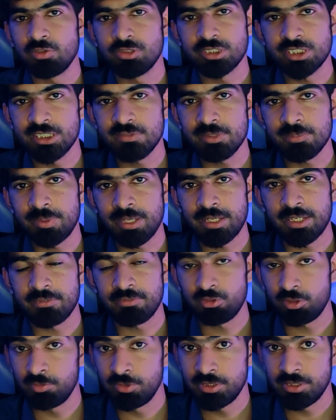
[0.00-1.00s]
receive a packet
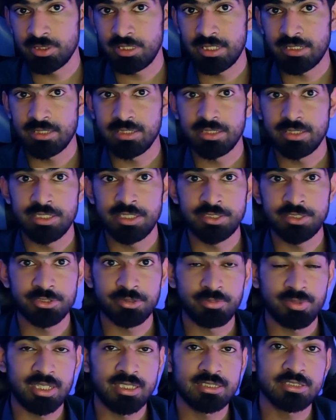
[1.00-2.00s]
from internet, it
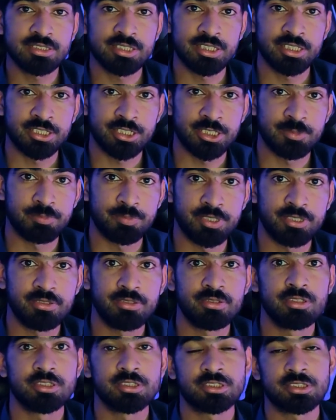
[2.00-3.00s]
remains encrypted
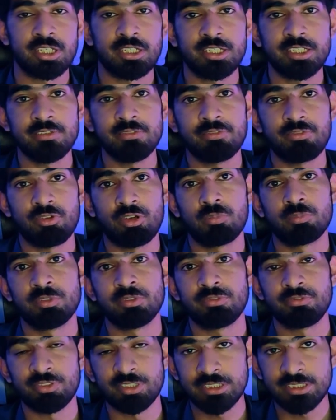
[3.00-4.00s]
starting from the
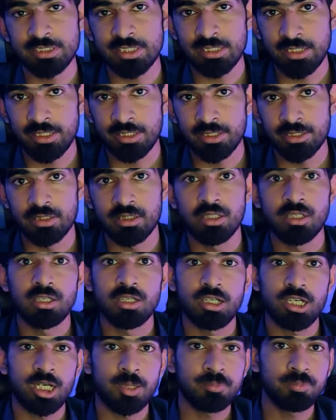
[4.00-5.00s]
physical layer
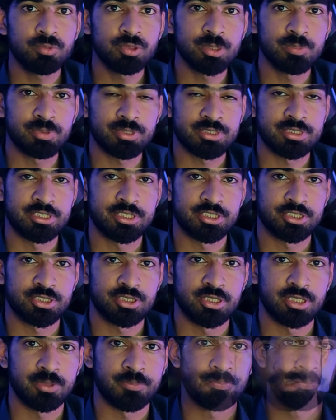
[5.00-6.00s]
up to the presentation
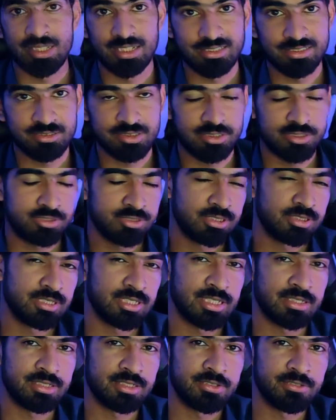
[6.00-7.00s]
layer. That is the reason
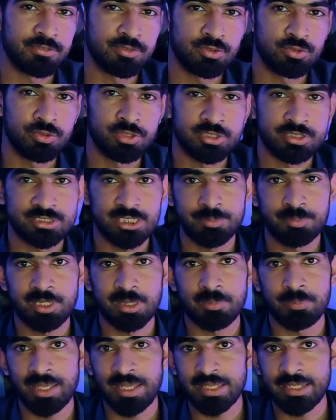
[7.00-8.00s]
that if you intercept a
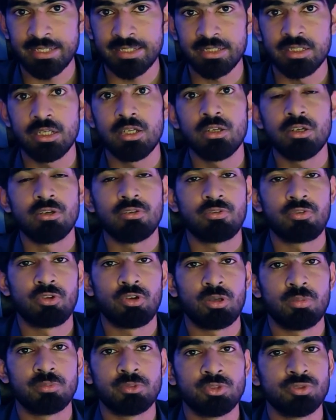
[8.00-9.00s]
packet
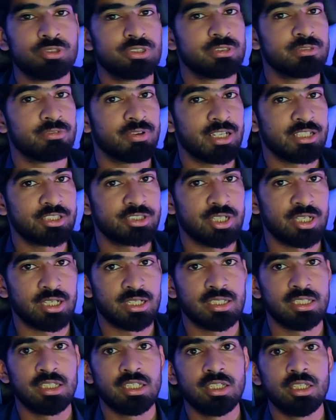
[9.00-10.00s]
from using Wireshark,
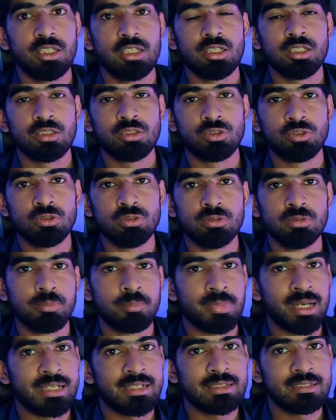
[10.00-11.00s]
you
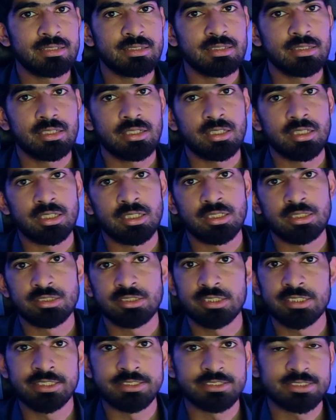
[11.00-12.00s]
might
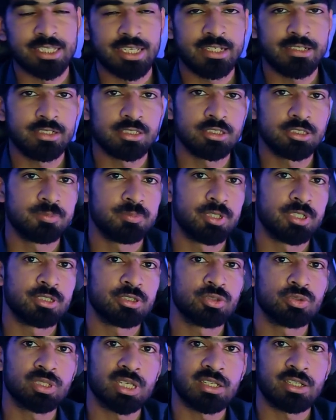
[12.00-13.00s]
see its headers, but
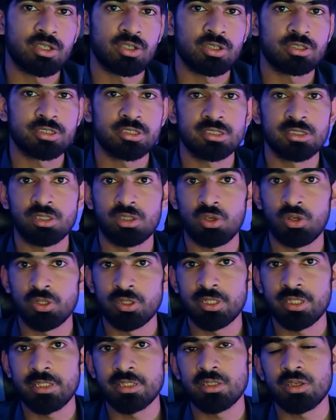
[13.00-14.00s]
you cannot see the
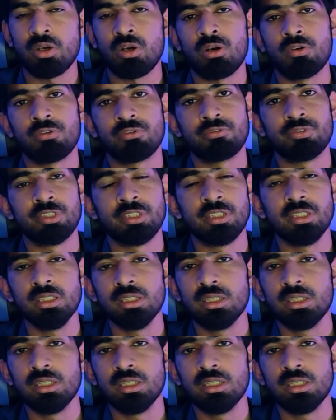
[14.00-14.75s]
content of the